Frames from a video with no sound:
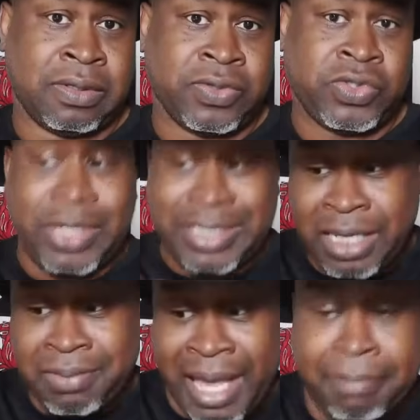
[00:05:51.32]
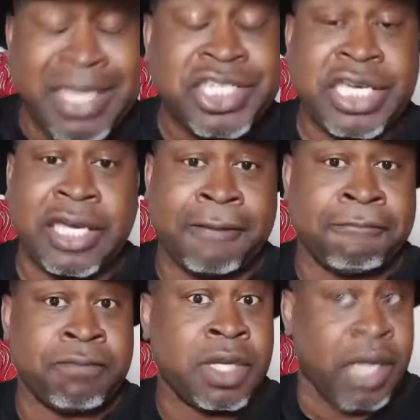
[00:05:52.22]
So a team like Michigan
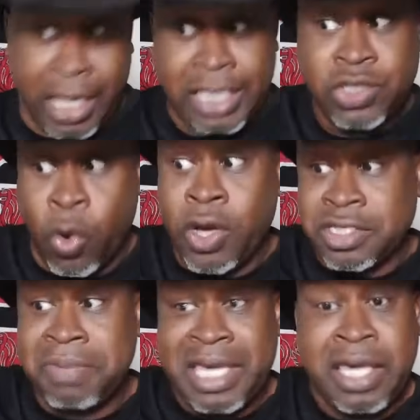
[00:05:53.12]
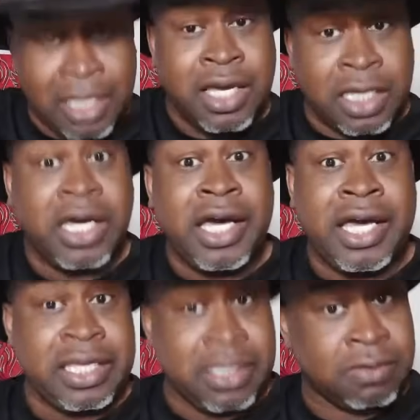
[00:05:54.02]
is going to be
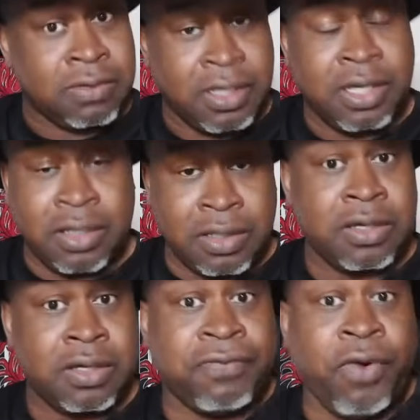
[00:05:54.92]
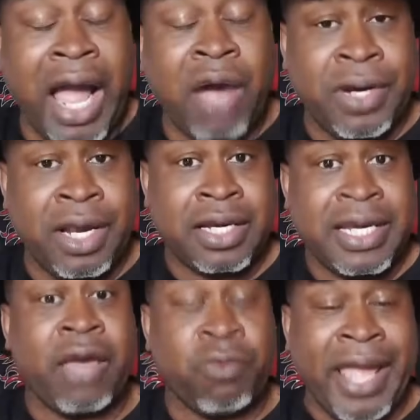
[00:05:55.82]
good for our
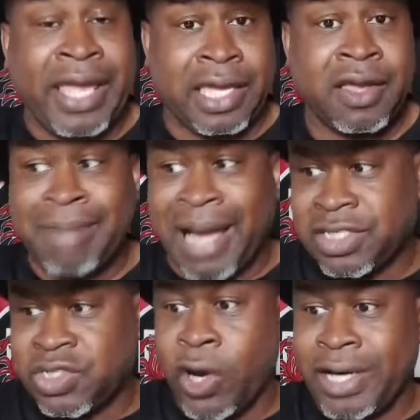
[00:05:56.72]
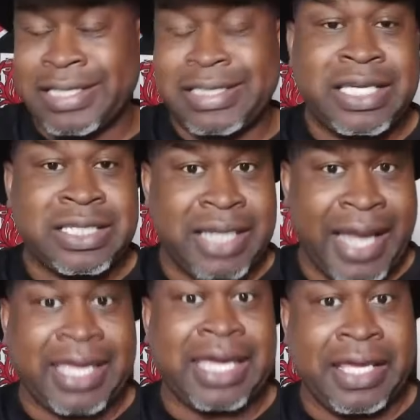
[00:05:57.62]
net ranking by starting the season
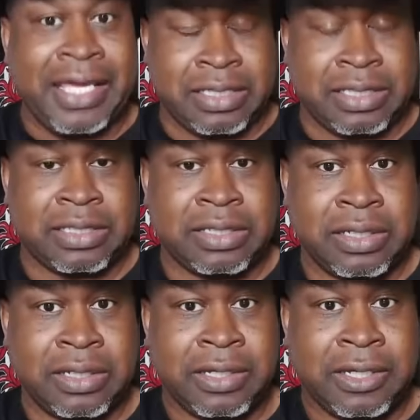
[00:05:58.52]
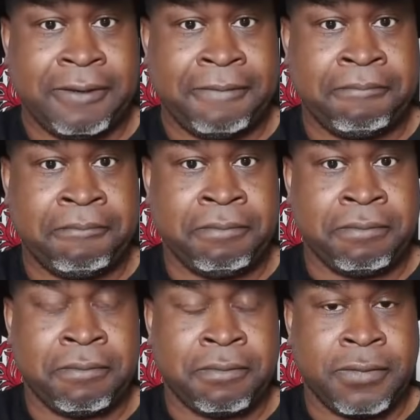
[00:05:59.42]
like it is.
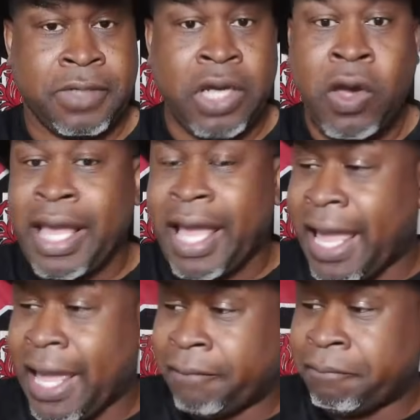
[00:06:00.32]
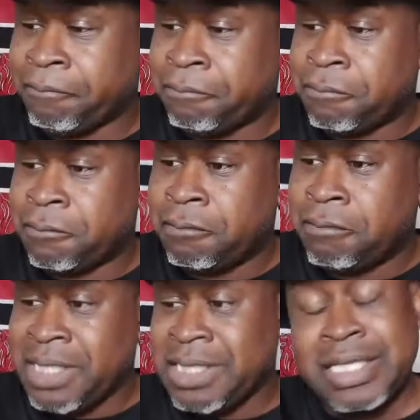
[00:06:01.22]
You know, and
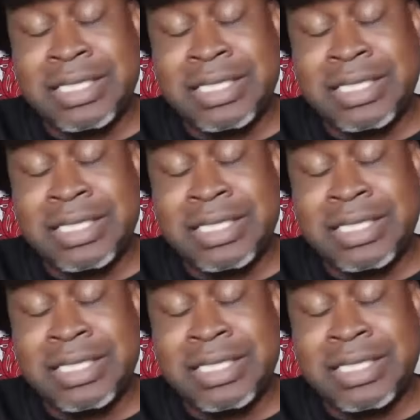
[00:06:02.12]
Michigan's